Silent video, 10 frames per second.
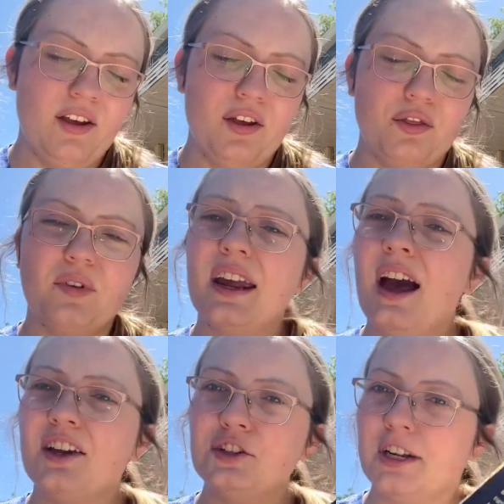
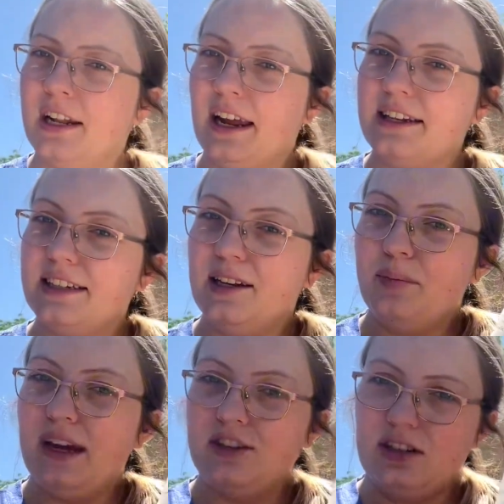319
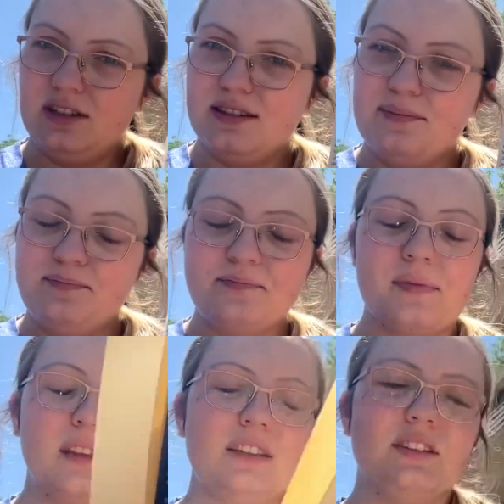pages.
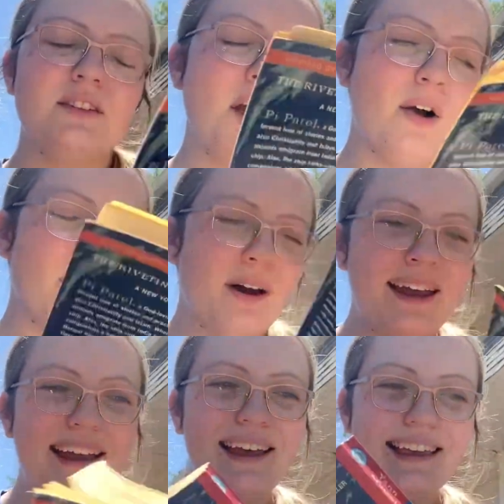So
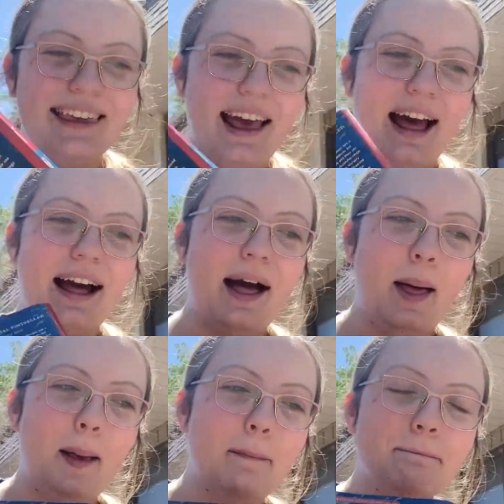yeah,
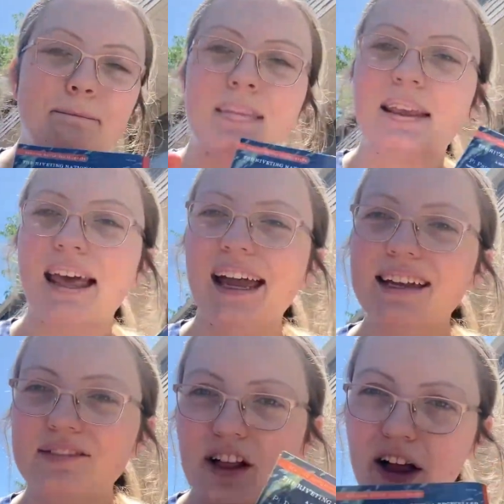kind
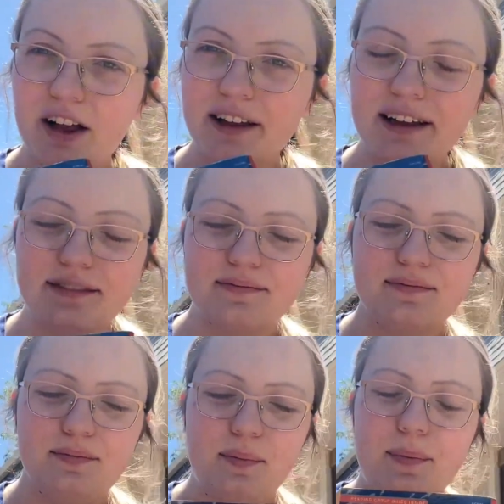of long.
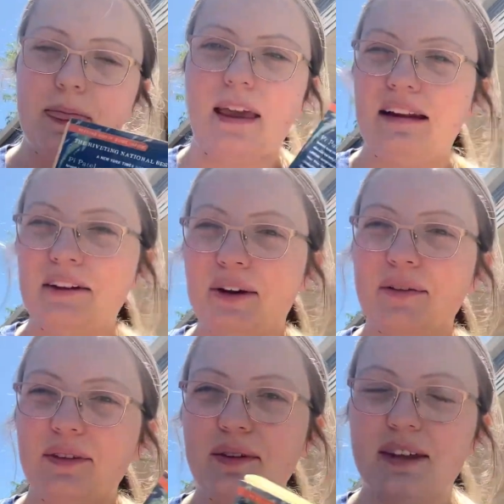I don't know
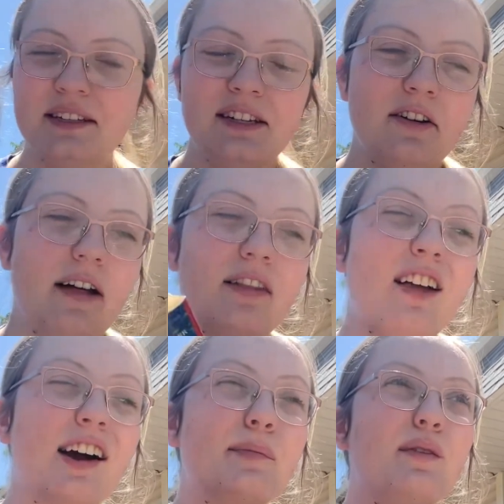if you consider that
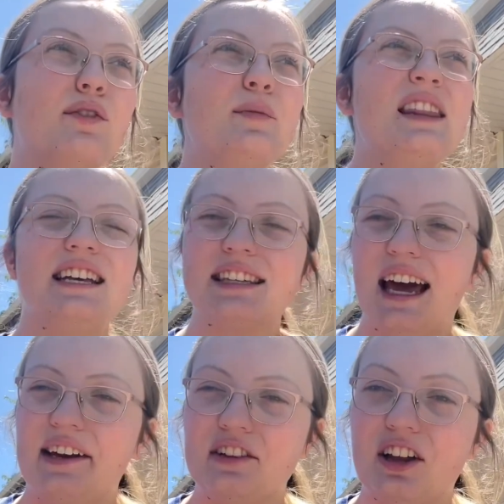long, but for me that's
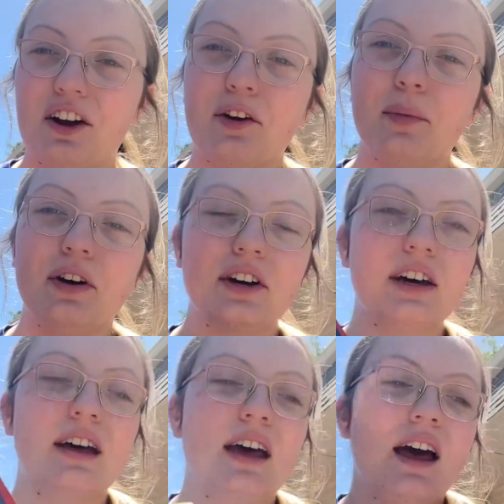kind of a longer book.
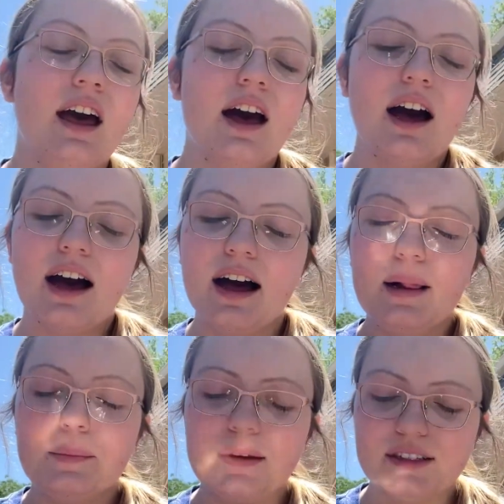
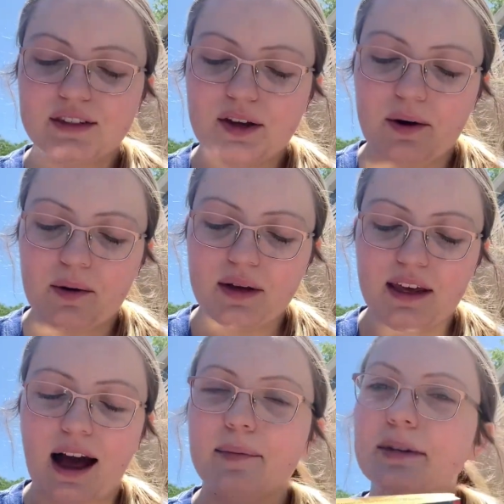So
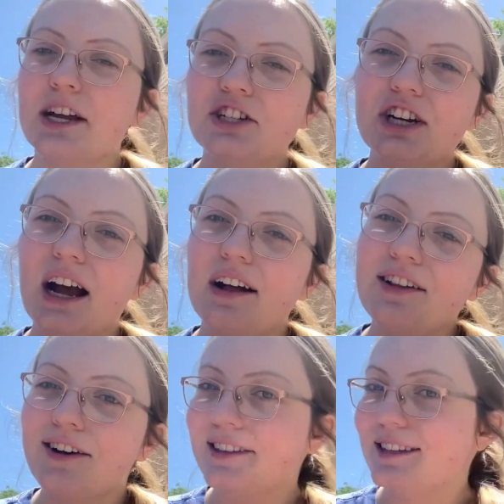yeah, I'm not sure how
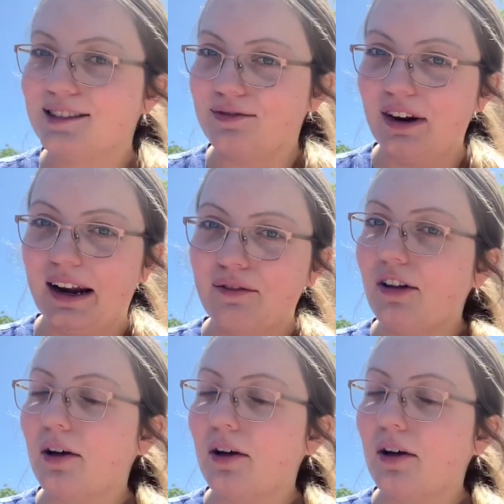long this reading vlog